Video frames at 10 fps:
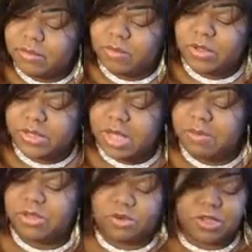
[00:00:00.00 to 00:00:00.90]
What's
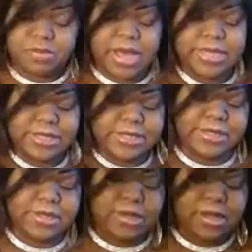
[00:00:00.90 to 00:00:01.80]
coming towards
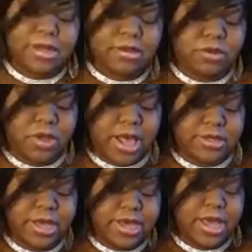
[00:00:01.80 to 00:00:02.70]
Pisces? So yeah,
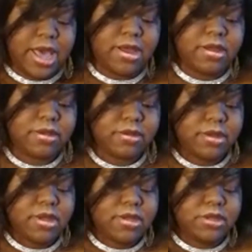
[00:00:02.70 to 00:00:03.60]
he's saying, yeah,
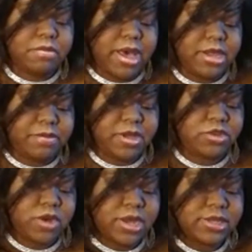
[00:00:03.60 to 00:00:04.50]
somebody's been
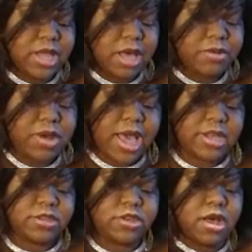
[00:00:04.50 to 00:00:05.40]
trying to stop you
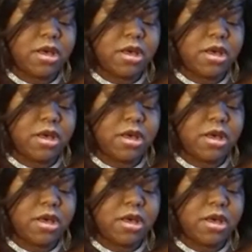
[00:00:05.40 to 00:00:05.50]
guys,